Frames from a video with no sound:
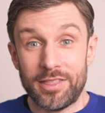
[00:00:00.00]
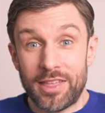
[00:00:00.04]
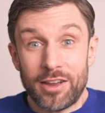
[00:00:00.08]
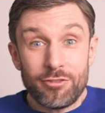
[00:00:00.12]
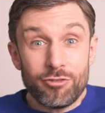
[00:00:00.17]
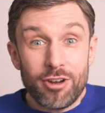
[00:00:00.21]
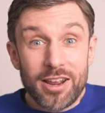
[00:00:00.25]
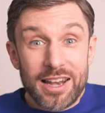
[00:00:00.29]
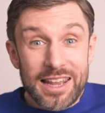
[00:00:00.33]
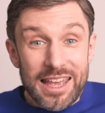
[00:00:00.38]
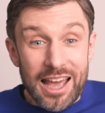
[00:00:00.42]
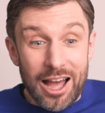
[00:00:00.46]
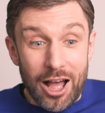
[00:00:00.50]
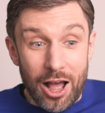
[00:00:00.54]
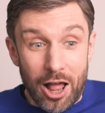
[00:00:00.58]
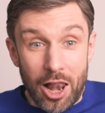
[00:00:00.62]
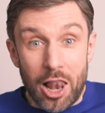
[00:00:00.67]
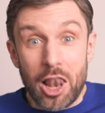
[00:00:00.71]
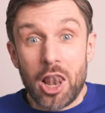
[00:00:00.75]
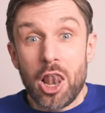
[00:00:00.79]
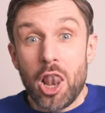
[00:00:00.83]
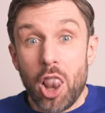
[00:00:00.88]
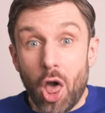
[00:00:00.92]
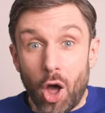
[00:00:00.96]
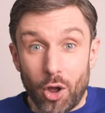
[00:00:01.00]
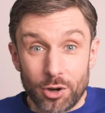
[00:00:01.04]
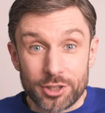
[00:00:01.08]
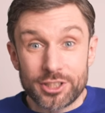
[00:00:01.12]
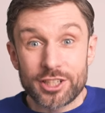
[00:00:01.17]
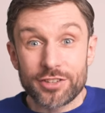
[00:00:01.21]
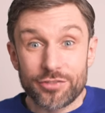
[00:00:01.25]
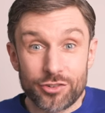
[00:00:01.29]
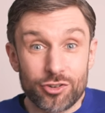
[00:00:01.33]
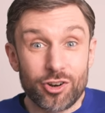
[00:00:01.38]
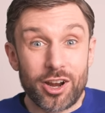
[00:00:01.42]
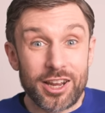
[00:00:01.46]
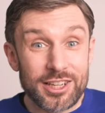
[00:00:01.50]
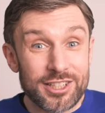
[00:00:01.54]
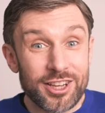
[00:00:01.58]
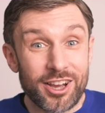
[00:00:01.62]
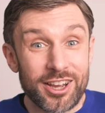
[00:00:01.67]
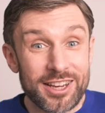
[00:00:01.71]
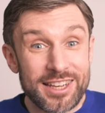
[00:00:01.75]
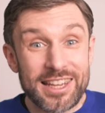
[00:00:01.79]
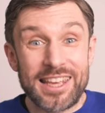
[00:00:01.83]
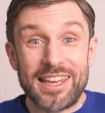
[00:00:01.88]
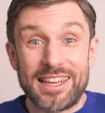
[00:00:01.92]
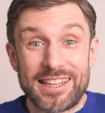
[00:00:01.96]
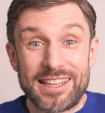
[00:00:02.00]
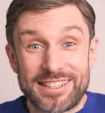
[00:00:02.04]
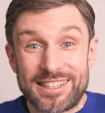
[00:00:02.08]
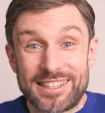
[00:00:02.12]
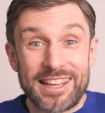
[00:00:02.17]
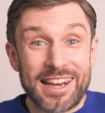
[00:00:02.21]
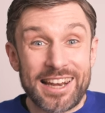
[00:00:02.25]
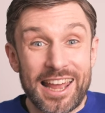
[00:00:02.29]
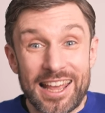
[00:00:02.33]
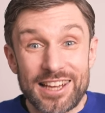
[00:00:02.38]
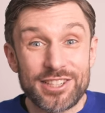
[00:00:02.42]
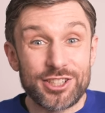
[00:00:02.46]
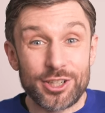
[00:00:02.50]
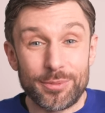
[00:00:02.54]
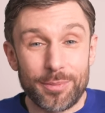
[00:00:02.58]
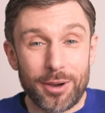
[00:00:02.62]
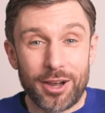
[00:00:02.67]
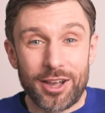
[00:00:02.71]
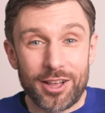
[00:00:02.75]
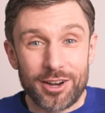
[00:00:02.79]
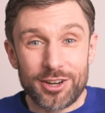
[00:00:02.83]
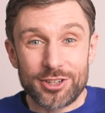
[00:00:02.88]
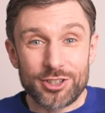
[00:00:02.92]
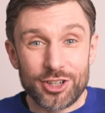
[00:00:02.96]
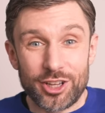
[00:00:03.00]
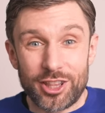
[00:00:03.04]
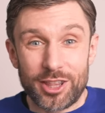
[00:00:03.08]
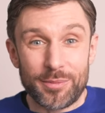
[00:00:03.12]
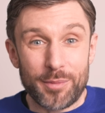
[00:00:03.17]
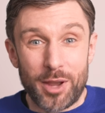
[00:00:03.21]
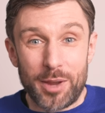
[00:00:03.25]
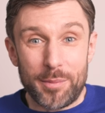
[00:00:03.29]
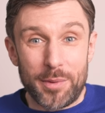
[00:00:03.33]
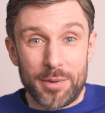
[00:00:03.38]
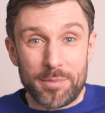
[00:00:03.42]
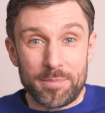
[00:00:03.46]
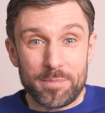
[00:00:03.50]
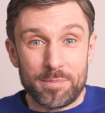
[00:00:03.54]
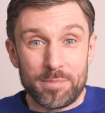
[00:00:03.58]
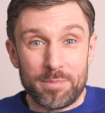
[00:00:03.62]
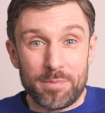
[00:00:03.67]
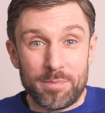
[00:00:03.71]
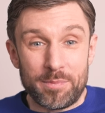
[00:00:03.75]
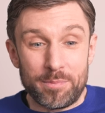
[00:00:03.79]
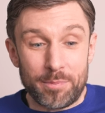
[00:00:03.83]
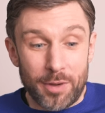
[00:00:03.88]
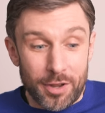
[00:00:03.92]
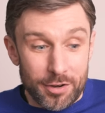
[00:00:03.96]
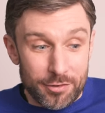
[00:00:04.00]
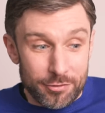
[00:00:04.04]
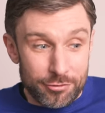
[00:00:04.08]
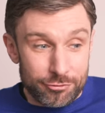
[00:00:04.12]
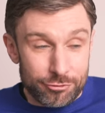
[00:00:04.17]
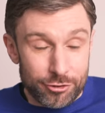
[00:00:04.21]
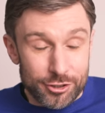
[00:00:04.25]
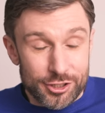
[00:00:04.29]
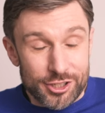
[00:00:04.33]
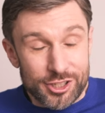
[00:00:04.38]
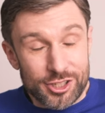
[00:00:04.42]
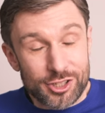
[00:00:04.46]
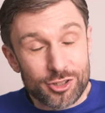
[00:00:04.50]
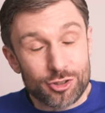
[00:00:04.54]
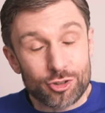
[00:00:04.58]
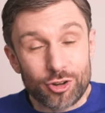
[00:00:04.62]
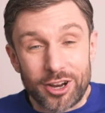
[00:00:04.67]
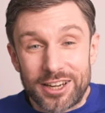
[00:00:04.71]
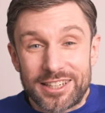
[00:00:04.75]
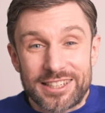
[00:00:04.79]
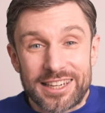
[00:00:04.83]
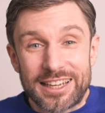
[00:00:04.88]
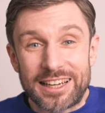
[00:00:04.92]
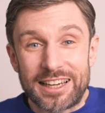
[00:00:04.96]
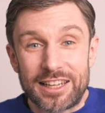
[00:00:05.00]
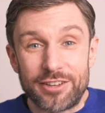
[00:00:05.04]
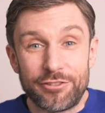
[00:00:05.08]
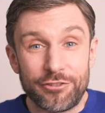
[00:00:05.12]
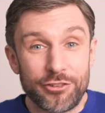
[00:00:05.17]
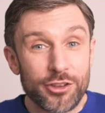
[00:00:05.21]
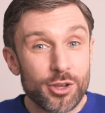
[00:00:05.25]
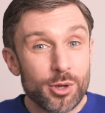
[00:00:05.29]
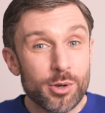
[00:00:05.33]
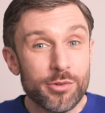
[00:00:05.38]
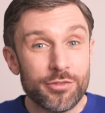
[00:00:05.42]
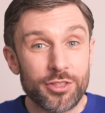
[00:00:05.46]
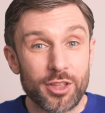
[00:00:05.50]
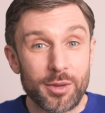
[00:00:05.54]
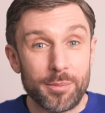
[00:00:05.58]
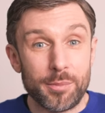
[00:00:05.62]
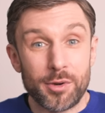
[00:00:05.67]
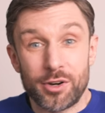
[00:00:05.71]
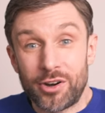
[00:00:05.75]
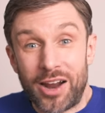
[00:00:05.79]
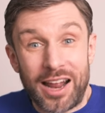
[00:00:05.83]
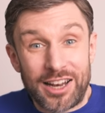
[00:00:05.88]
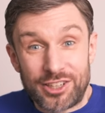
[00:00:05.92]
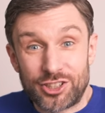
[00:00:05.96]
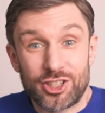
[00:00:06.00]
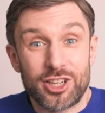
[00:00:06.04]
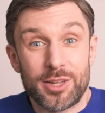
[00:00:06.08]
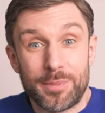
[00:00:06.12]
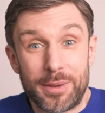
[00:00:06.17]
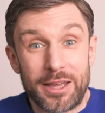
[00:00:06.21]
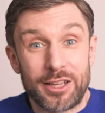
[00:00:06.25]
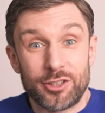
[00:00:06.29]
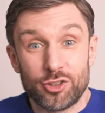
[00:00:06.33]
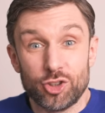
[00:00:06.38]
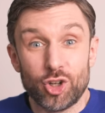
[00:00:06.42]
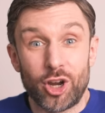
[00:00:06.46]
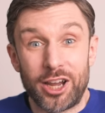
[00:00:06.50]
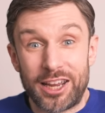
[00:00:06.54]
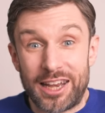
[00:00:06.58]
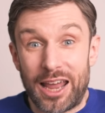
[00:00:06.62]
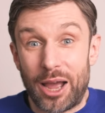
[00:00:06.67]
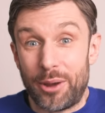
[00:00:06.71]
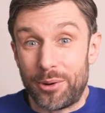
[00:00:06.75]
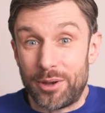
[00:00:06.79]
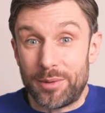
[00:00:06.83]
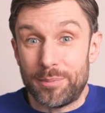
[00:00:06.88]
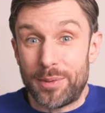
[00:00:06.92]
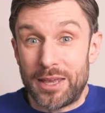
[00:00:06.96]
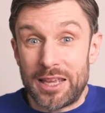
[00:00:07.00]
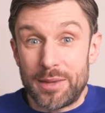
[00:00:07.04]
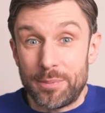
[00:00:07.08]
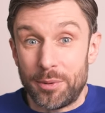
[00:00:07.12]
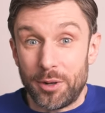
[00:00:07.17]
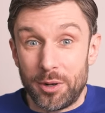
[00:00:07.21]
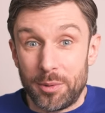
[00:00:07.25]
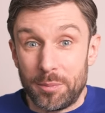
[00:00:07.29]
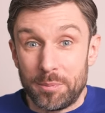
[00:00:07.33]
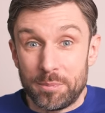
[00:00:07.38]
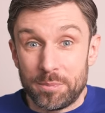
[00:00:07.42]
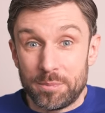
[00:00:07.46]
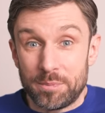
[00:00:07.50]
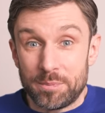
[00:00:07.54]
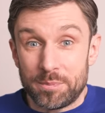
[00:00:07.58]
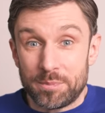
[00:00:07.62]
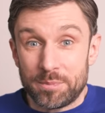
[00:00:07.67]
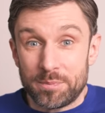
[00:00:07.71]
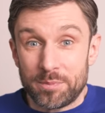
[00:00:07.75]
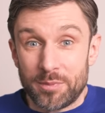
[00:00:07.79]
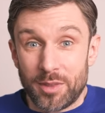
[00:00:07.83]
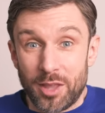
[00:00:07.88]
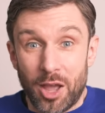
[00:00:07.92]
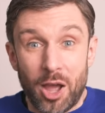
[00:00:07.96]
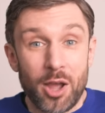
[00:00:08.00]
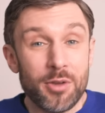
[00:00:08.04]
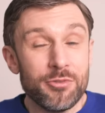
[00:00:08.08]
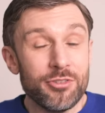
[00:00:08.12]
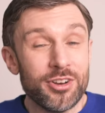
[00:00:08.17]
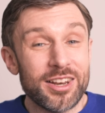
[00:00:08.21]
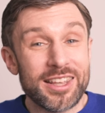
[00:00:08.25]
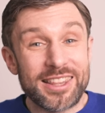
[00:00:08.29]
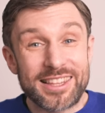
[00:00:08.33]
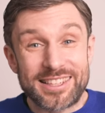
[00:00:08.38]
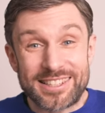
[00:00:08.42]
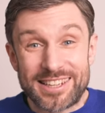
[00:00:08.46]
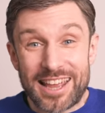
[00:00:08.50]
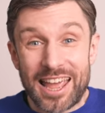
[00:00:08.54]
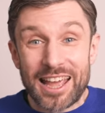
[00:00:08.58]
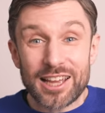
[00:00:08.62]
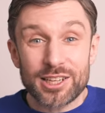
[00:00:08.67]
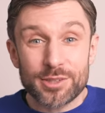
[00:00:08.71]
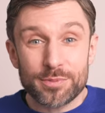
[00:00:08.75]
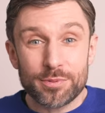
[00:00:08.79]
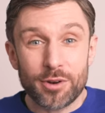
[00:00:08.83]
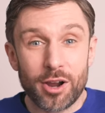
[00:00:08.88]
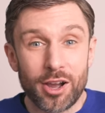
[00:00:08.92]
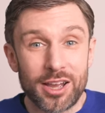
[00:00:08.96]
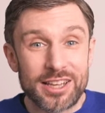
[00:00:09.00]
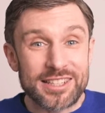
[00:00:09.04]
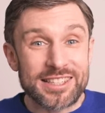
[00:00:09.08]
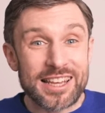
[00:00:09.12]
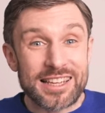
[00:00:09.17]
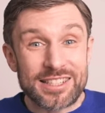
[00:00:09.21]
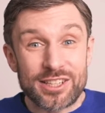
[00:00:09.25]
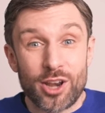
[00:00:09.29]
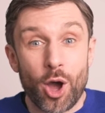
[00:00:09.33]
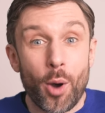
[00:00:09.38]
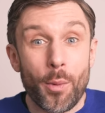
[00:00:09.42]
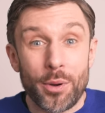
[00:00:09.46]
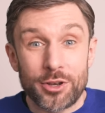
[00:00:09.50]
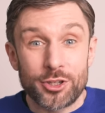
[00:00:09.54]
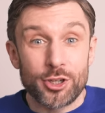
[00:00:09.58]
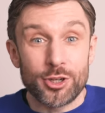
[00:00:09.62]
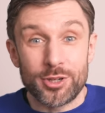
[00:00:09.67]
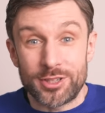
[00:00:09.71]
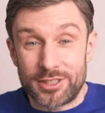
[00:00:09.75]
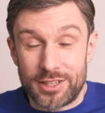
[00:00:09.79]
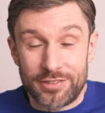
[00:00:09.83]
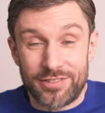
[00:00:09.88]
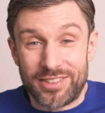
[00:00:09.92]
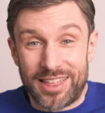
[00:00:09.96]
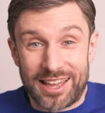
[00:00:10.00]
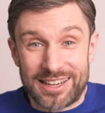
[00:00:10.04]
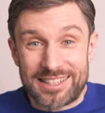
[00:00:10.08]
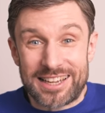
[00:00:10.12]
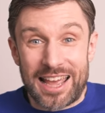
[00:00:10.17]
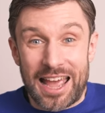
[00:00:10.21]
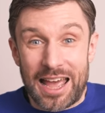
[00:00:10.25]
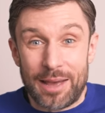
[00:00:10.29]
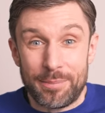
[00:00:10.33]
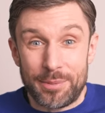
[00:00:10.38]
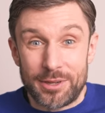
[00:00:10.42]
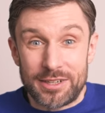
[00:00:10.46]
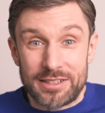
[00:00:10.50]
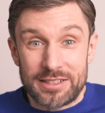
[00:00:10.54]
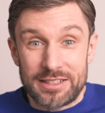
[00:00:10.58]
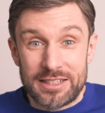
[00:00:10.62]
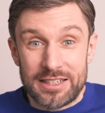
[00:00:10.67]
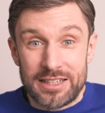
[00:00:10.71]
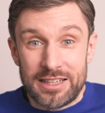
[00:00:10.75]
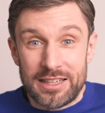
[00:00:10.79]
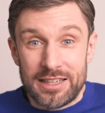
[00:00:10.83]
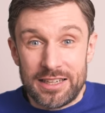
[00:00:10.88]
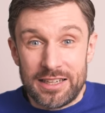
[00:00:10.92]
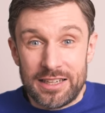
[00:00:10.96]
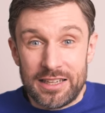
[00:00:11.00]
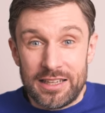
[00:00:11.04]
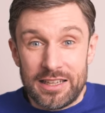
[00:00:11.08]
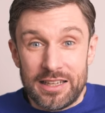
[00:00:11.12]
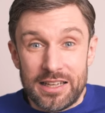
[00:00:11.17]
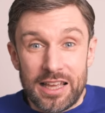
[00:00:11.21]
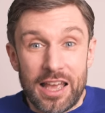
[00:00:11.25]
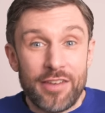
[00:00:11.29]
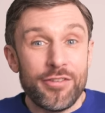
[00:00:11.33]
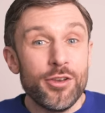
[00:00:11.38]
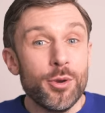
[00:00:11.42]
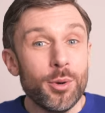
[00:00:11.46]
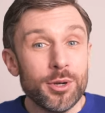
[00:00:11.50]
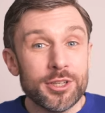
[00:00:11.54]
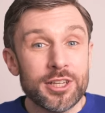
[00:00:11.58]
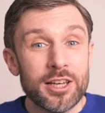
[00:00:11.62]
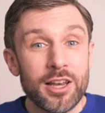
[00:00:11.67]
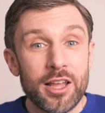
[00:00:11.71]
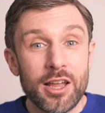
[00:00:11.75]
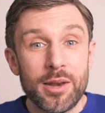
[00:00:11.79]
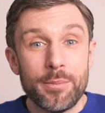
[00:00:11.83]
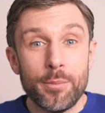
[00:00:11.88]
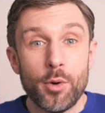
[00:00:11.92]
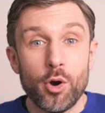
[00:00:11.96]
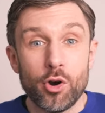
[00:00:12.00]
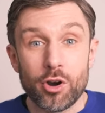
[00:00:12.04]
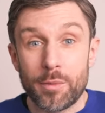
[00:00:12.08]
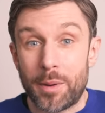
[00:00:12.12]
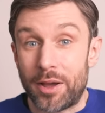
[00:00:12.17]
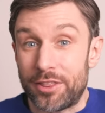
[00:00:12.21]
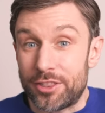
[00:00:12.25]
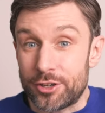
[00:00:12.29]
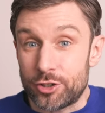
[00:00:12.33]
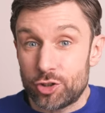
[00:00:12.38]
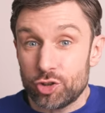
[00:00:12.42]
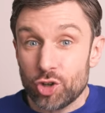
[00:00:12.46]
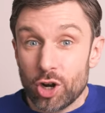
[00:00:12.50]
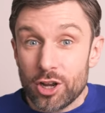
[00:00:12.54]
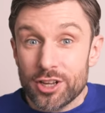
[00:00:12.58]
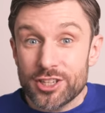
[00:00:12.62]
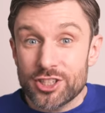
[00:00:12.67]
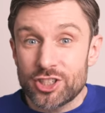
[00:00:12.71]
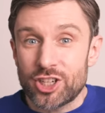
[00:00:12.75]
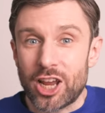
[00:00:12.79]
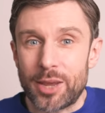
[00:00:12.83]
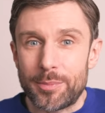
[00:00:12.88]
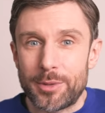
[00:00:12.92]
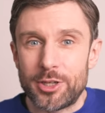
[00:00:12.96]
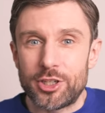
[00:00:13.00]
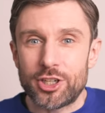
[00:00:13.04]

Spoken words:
There really are lots of great ideas in aging biology at the moment, but frustratingly few of them are actually being tried out in people. Hopefully this XPRIZE is an opportunity for that to happen. If you want to learn more about the drugs Jamie